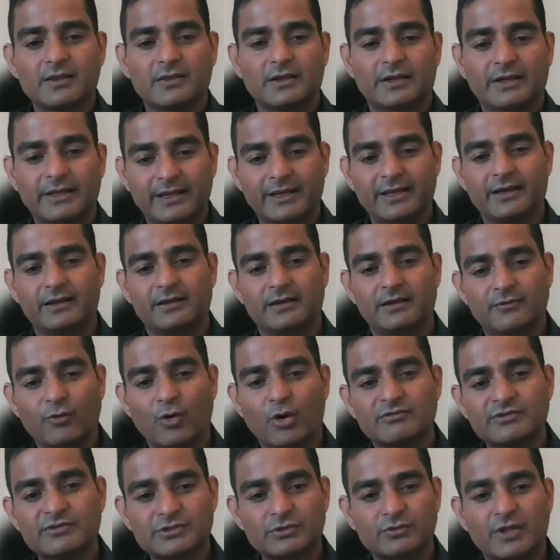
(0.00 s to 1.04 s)
The day it
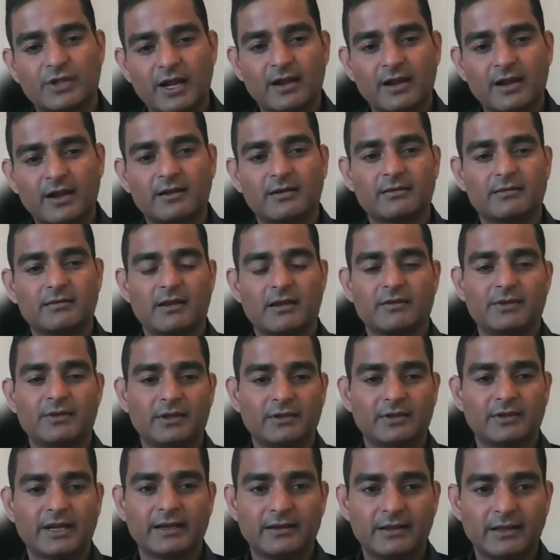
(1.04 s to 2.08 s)
devolves to that, I
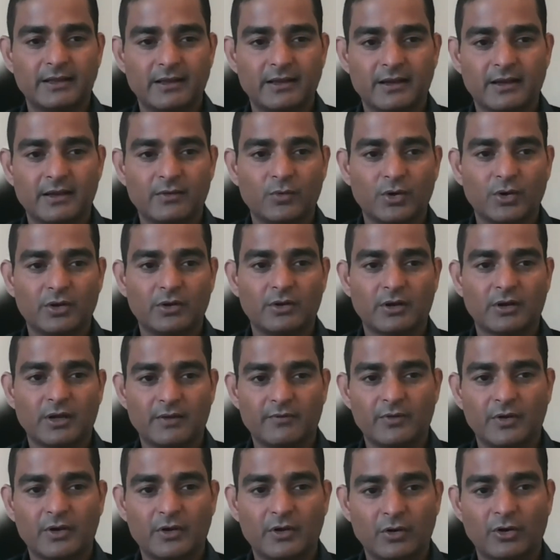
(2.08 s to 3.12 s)
think that day I will
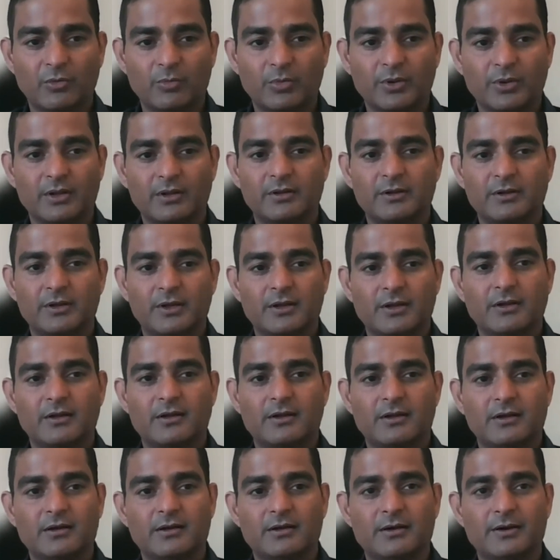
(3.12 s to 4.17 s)
not be
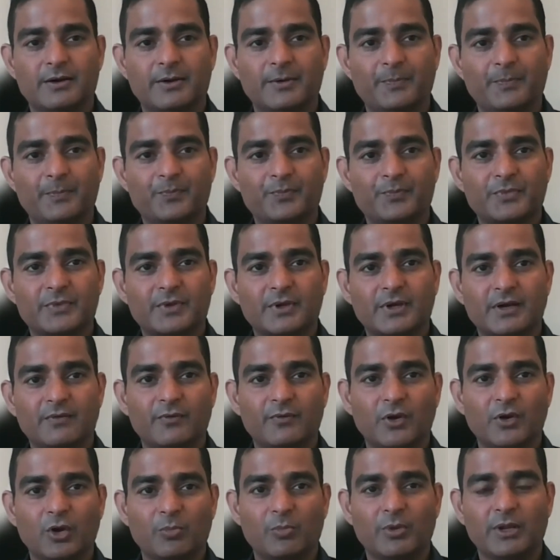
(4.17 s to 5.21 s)

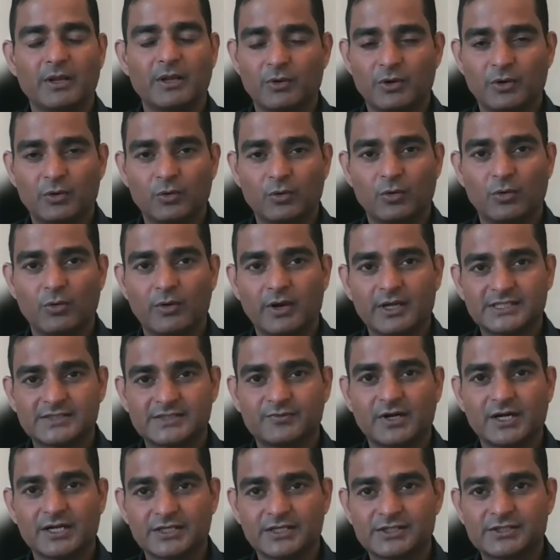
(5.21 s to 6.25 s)
able to go as
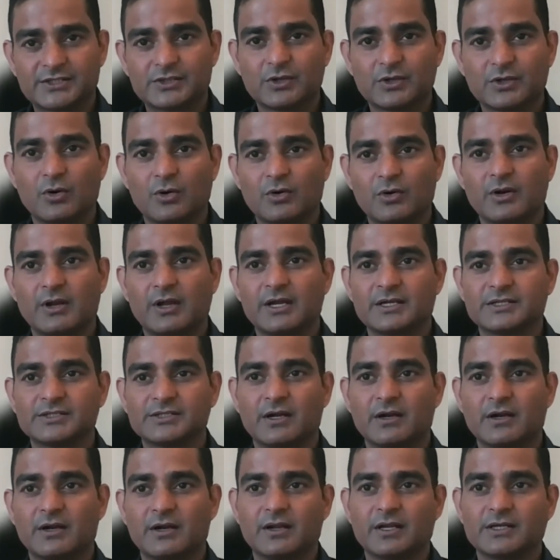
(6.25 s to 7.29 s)
fast or as
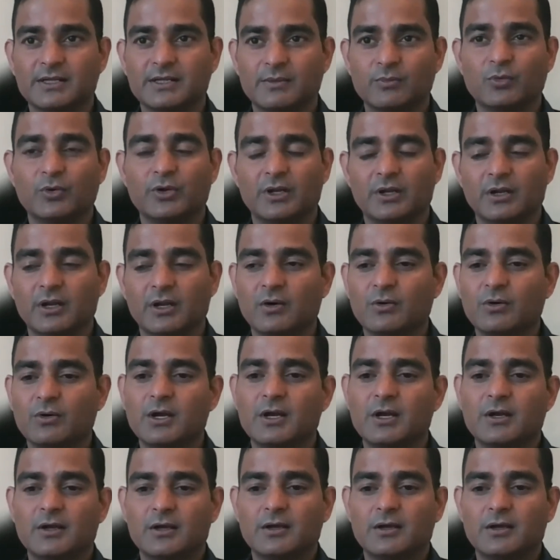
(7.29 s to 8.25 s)
hard as I'm going now.